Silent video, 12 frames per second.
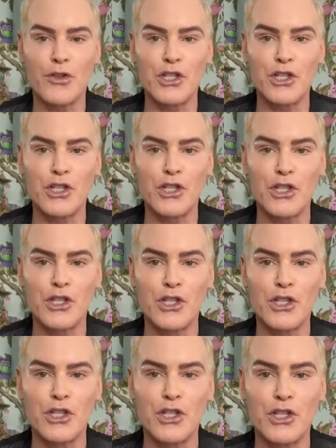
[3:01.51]
Than Sex.
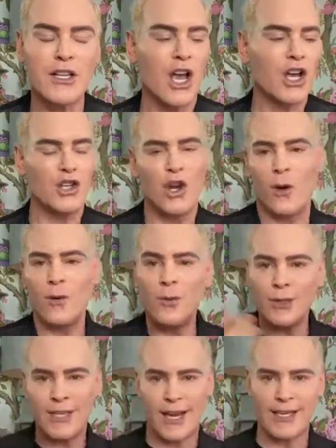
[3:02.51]
No one
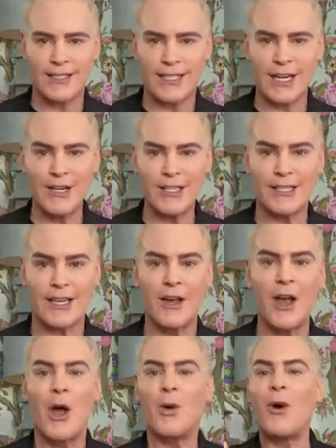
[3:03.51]
will take it seriously.
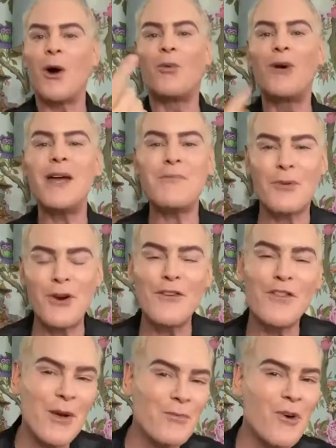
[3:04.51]
Well, we
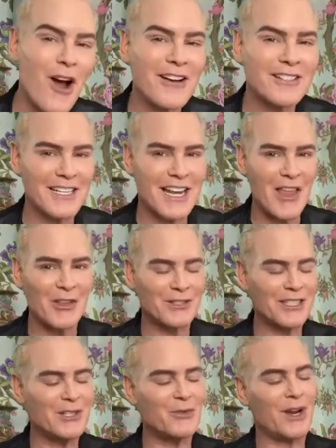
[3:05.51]
proved them wrong together,
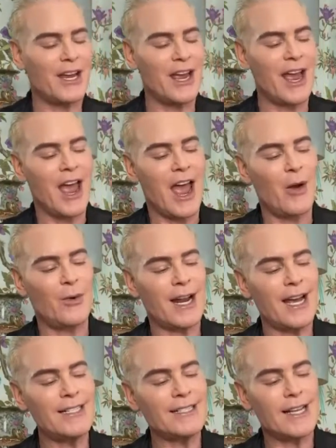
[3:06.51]
didn't we? And when
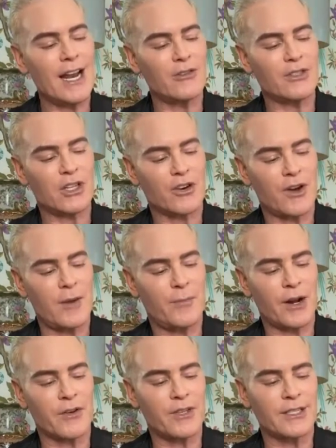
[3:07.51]
I set out to create
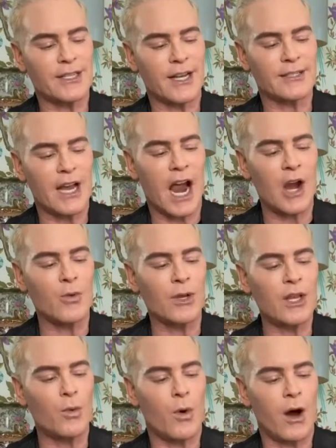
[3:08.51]
Better Than Sex, I
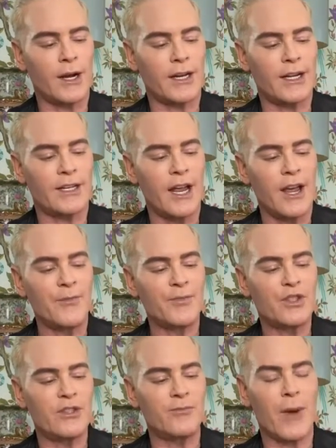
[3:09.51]
really wanted
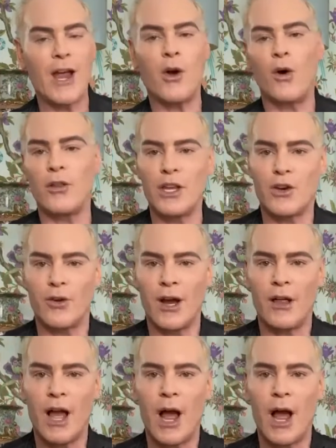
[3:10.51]
my holy grail.